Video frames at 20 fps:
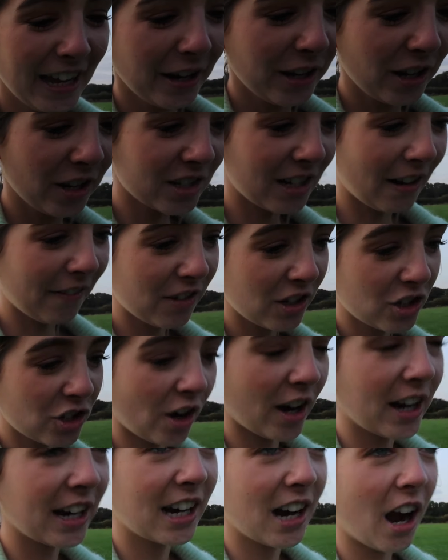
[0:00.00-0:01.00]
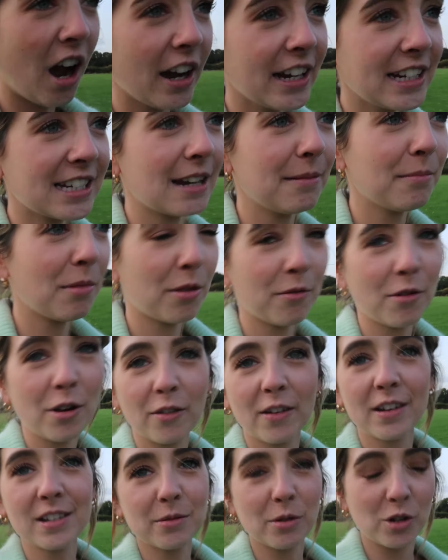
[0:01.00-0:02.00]
You just have to try and guide him through.
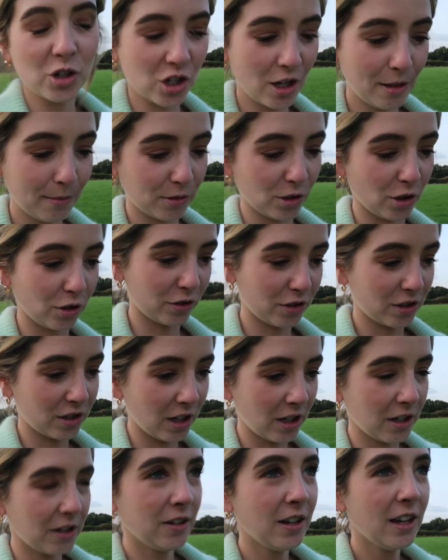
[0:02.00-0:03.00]
That's what sheepdogs do.